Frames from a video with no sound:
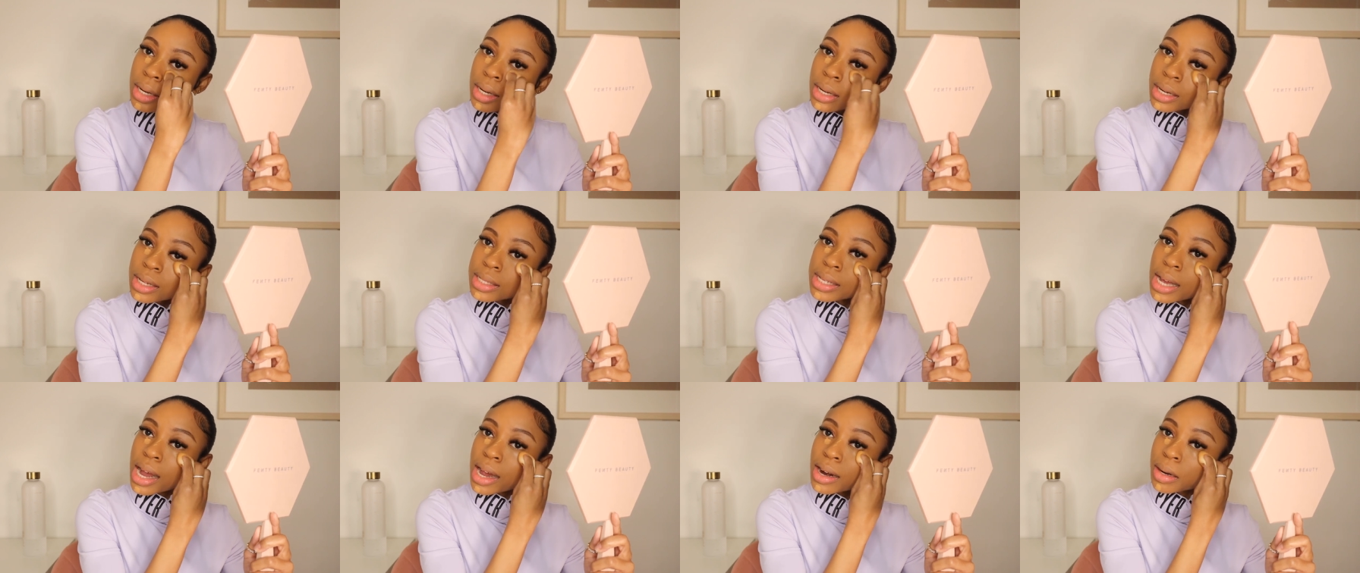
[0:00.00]

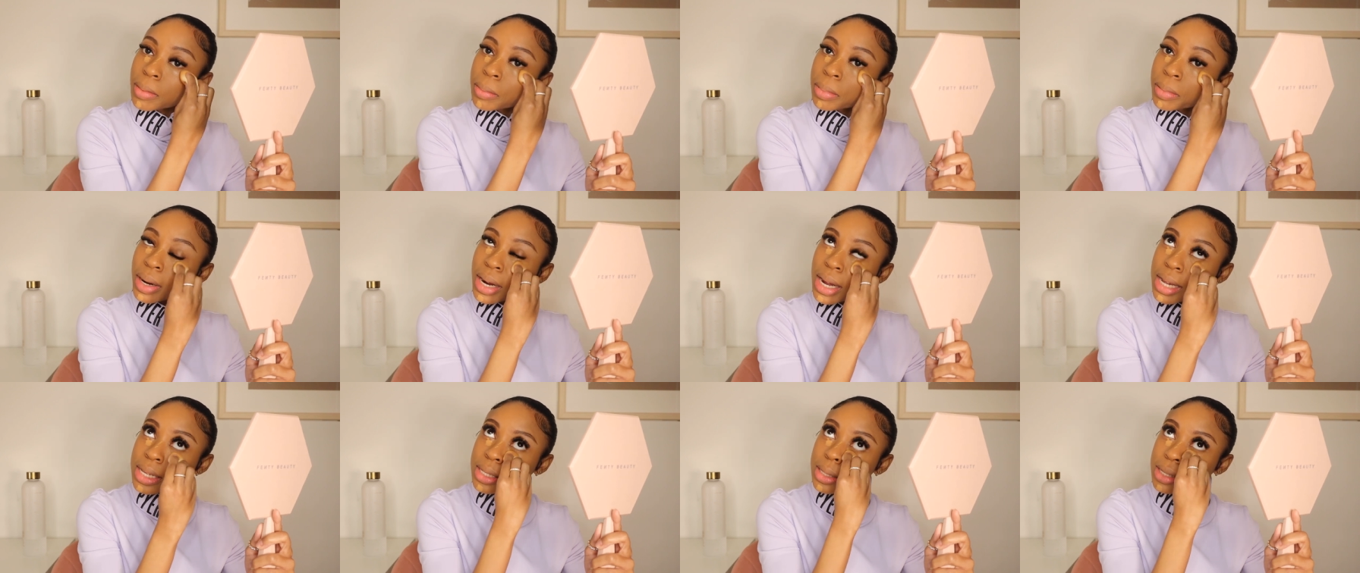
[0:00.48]
designer
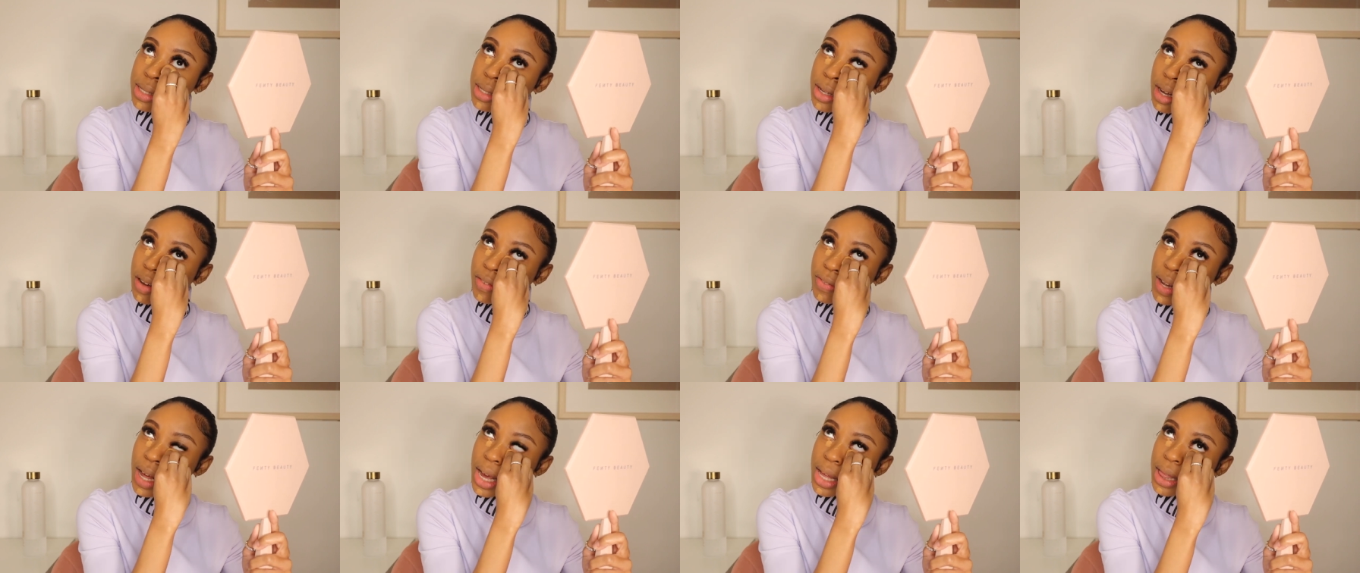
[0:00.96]
brands and
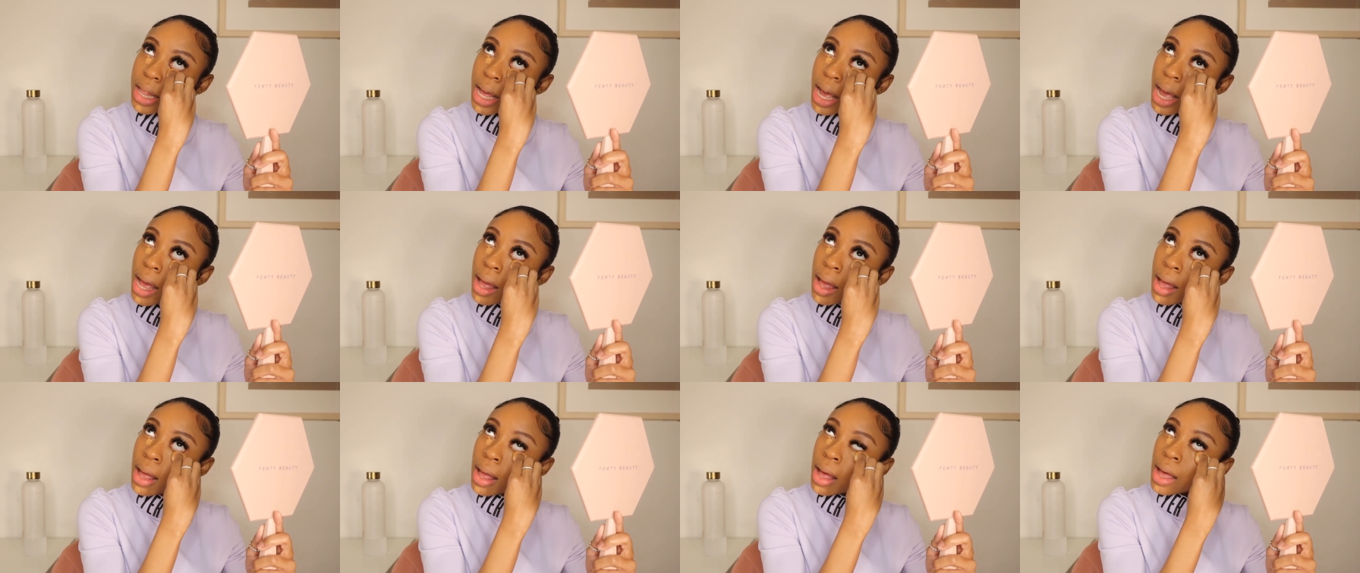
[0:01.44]
stuff like
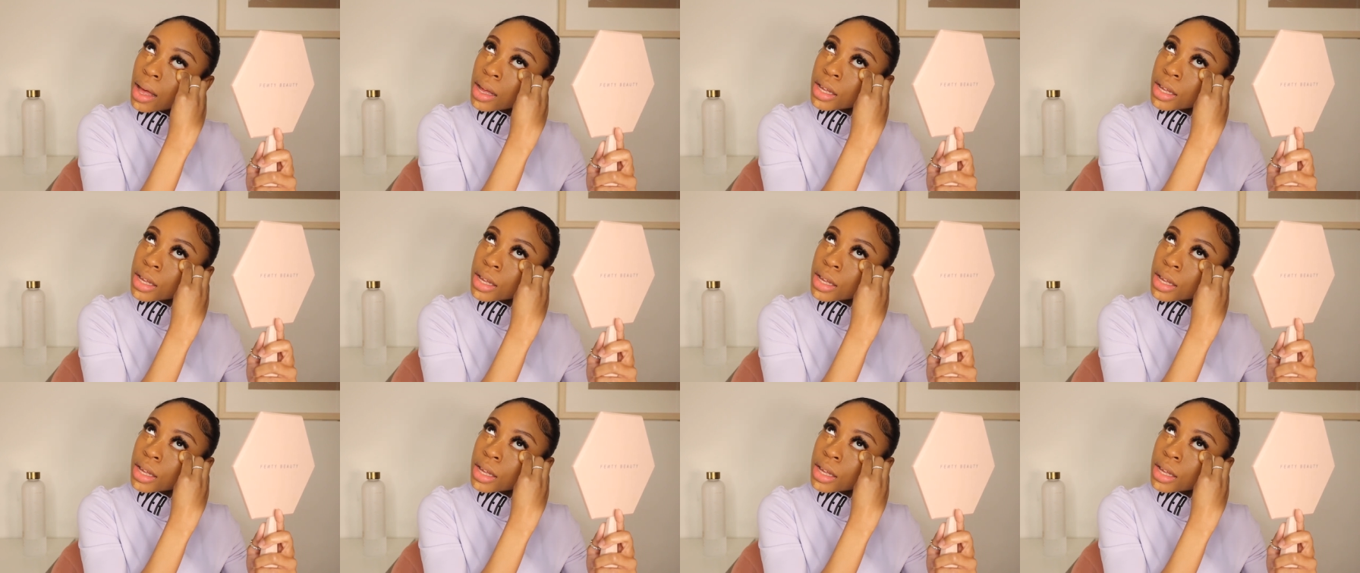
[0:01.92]
that.